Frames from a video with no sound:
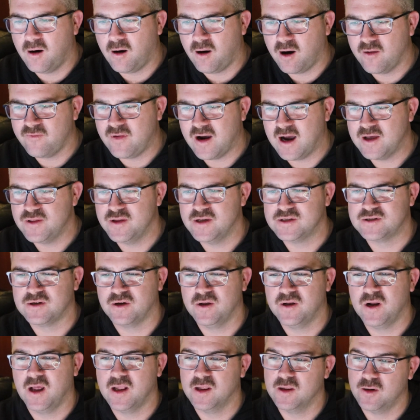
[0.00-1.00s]
I've had this
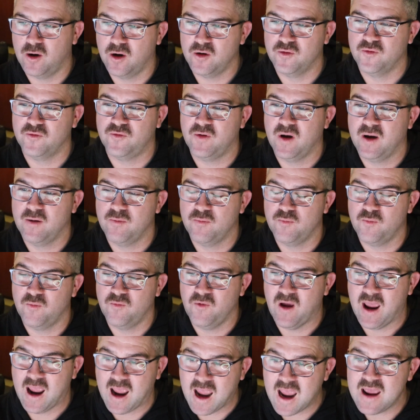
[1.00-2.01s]
on a lot of
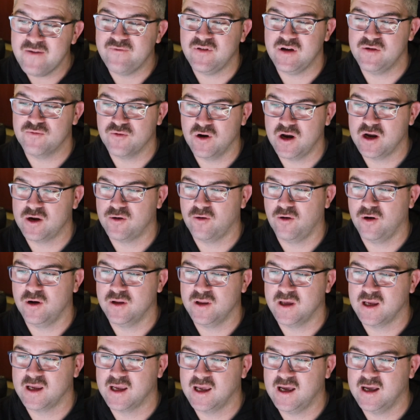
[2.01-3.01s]
heavy
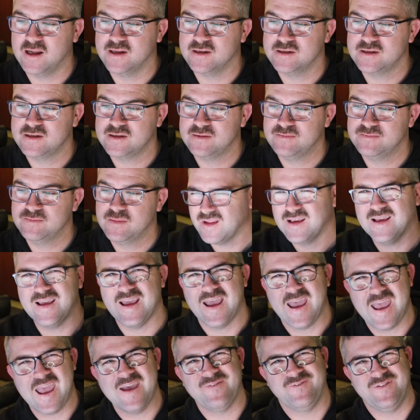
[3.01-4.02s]
recoiling guns
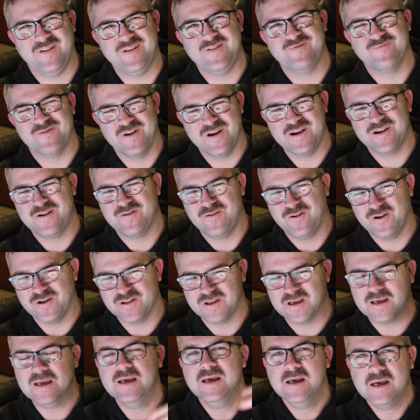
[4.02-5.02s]
heavy
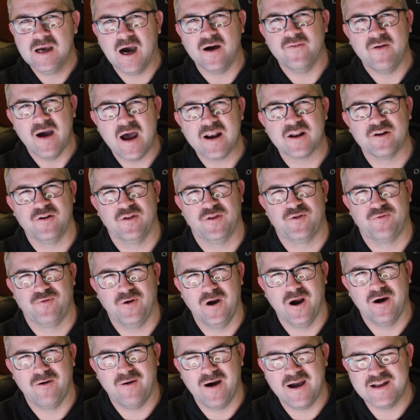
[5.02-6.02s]
recoiling. I've had it on
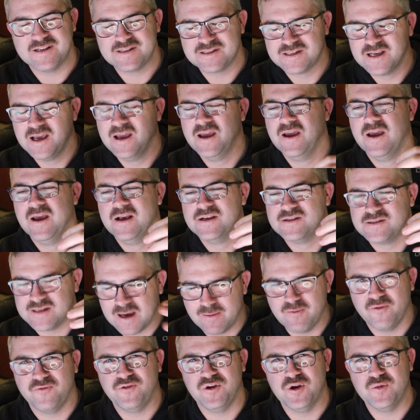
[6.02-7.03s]
308s.
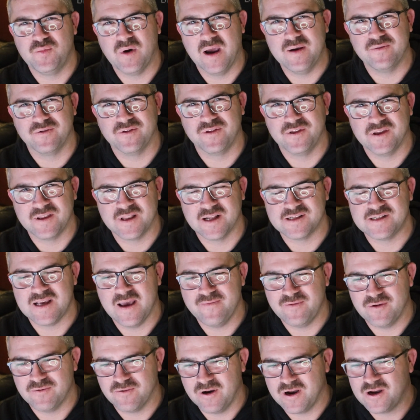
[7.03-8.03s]
Some of you people think that's
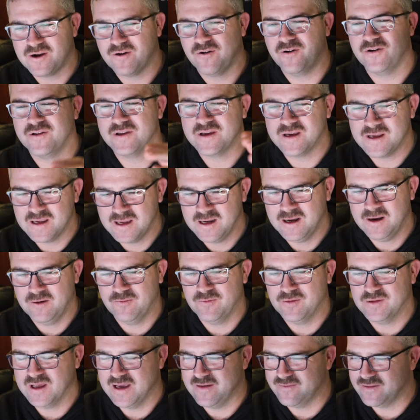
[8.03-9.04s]
heavy recoiling.
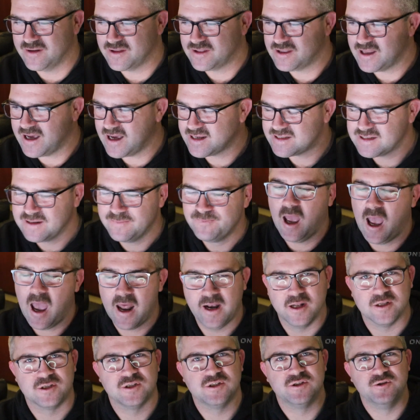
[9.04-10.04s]
We'll leave it at that.
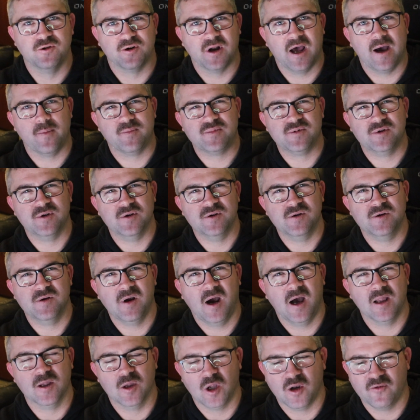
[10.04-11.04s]
And it stood up
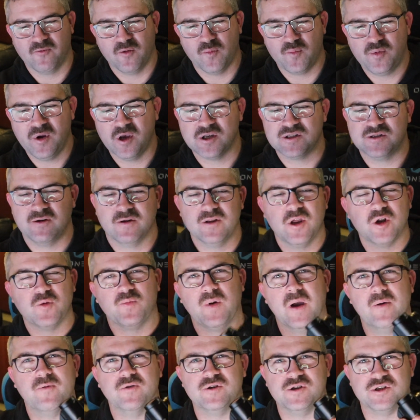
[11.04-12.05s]
to a lot of abuse. Now, a lot
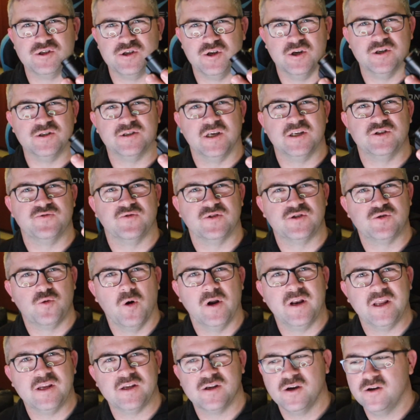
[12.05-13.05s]
of people just use these for
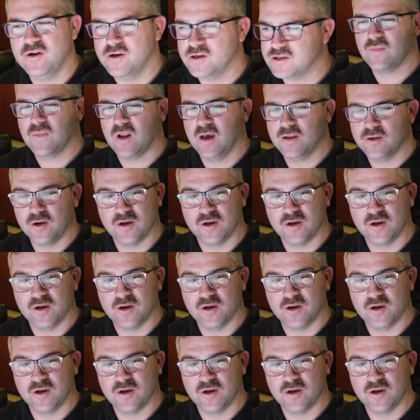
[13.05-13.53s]
22s.